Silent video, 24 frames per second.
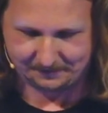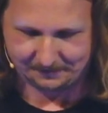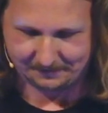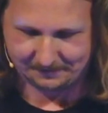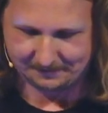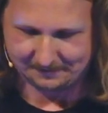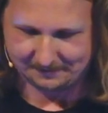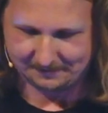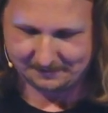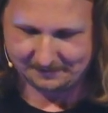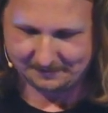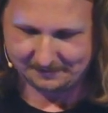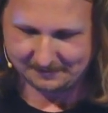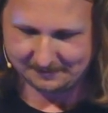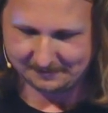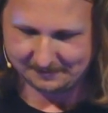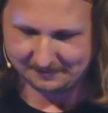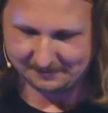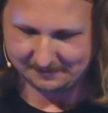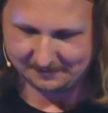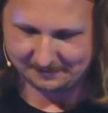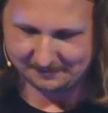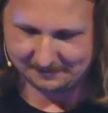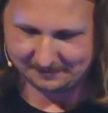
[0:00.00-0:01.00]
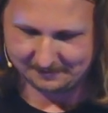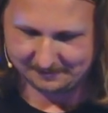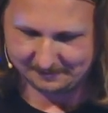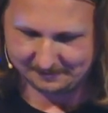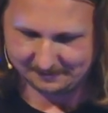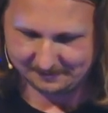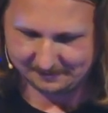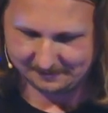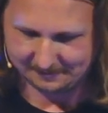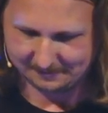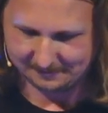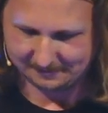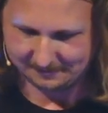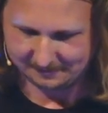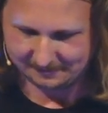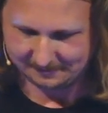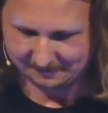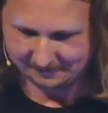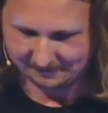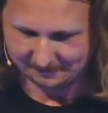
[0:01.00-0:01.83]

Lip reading: No one is speaking in this clip.